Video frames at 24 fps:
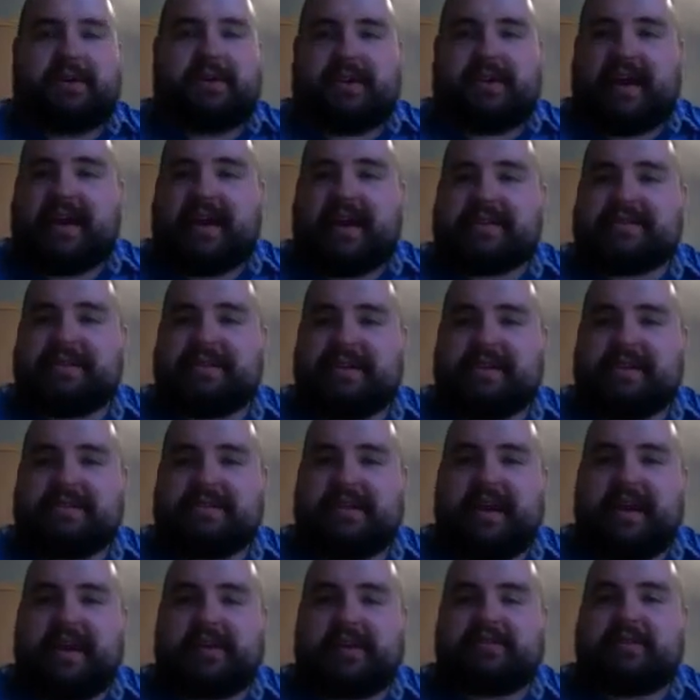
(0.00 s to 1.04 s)
class that
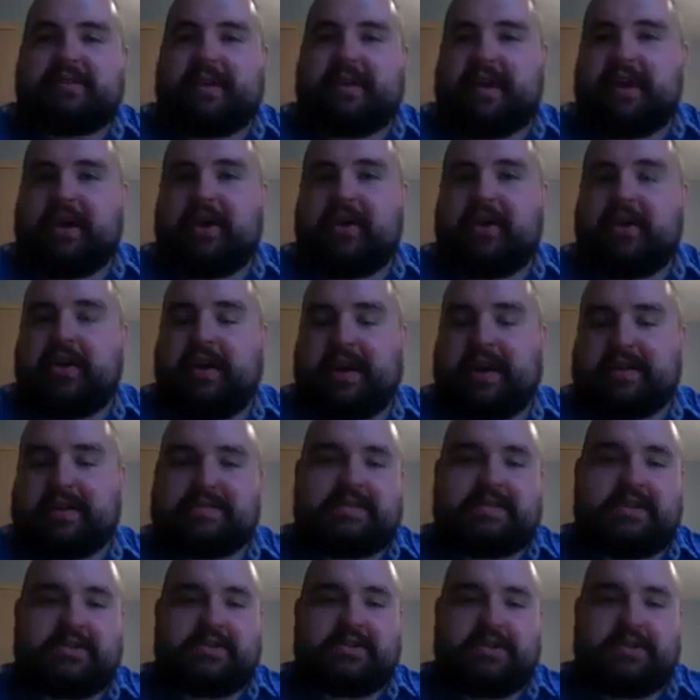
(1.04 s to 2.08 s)
isn't actually here and
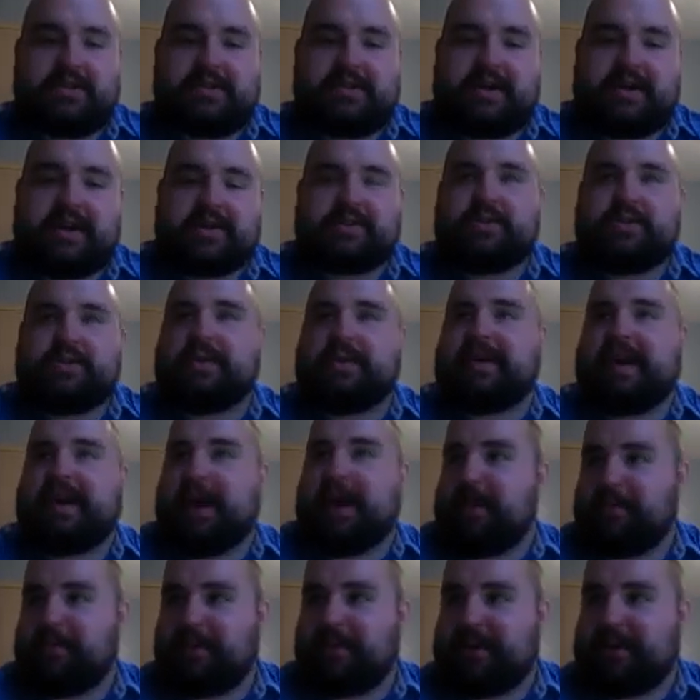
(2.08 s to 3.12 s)
essentially talk to a
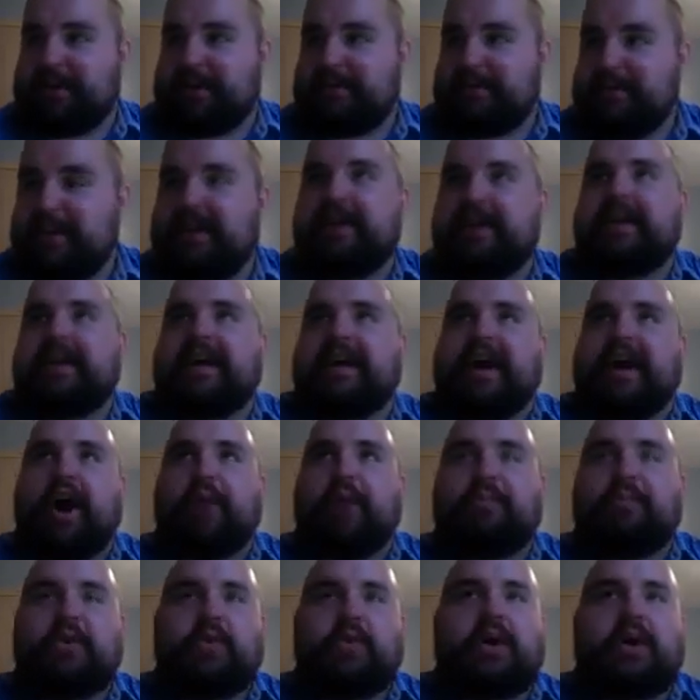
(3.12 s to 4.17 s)
camera. I
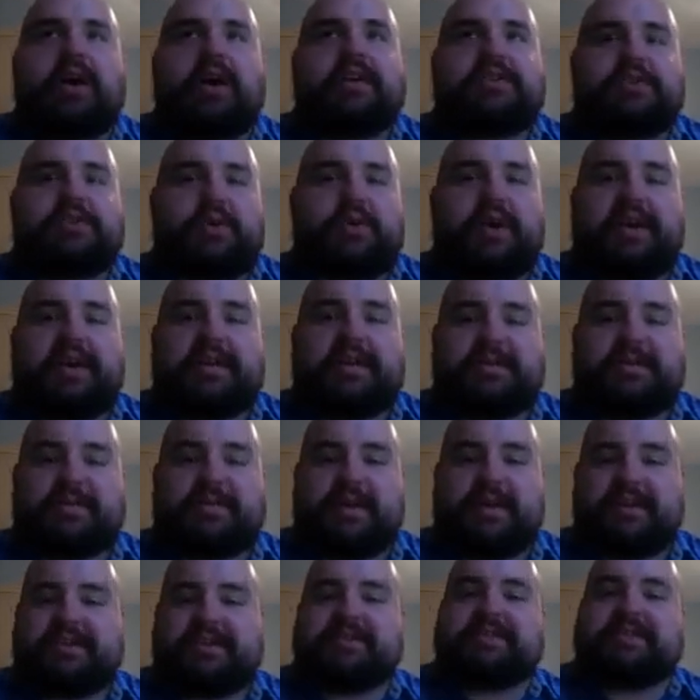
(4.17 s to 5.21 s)
hope you all enjoy it as
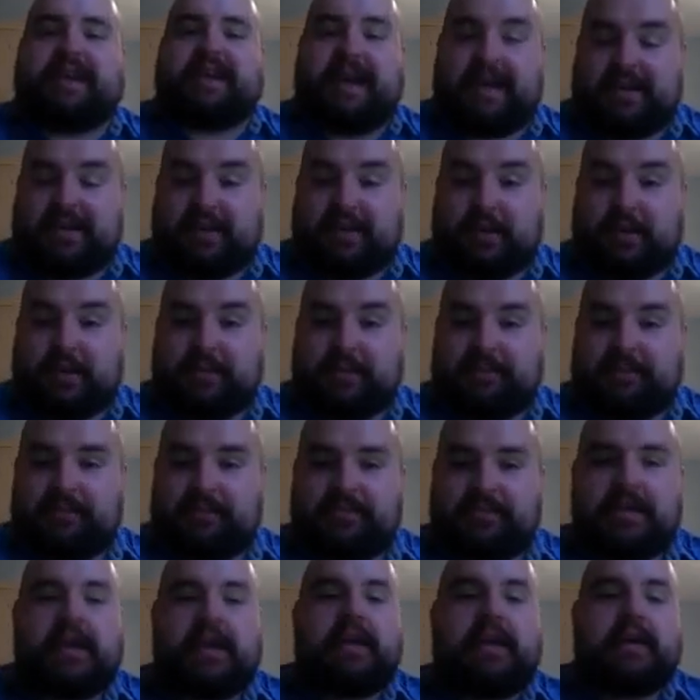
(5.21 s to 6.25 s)
much as I do.
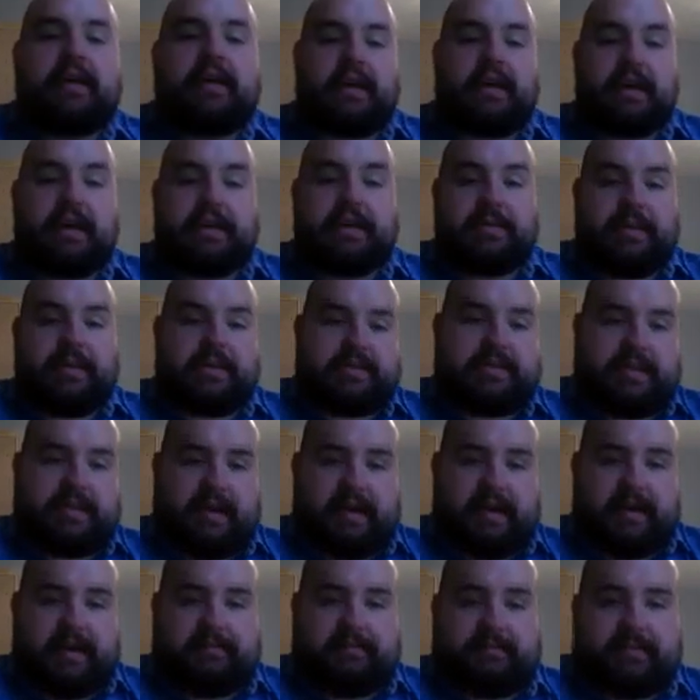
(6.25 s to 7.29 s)
In the
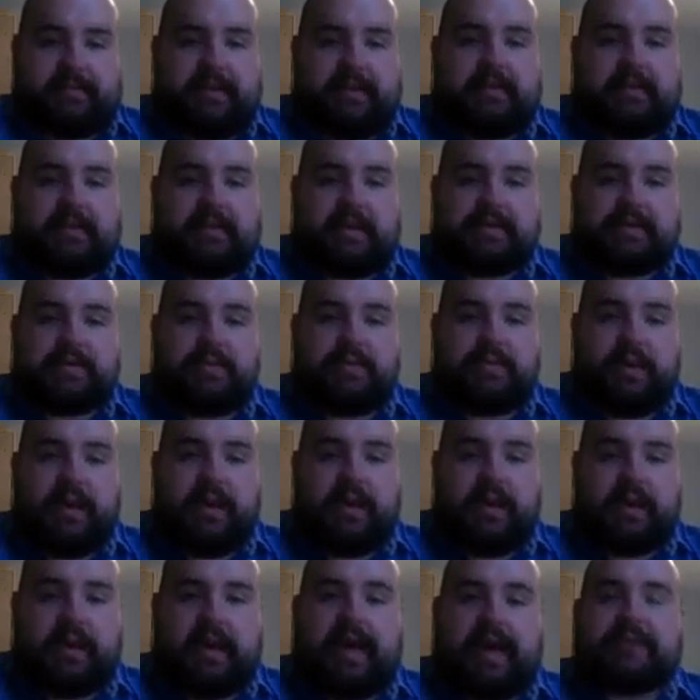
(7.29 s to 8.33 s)
meantime, this
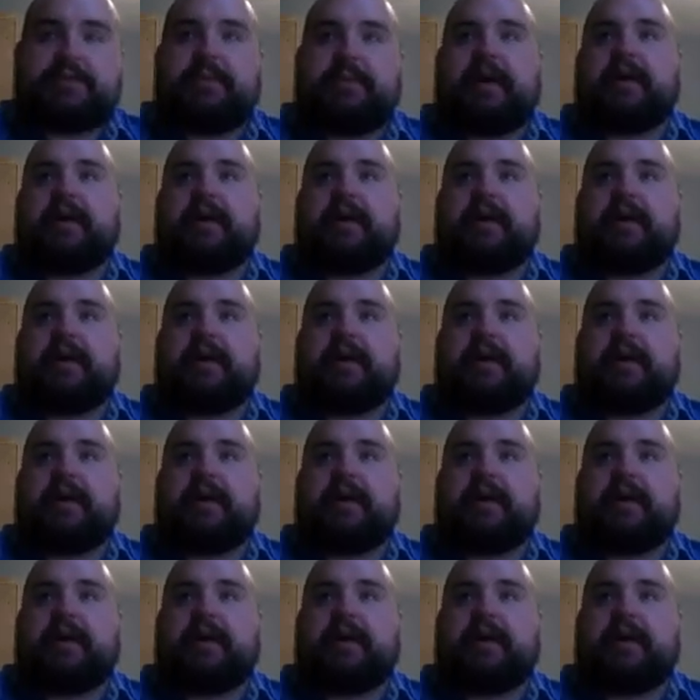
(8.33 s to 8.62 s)
week, as you might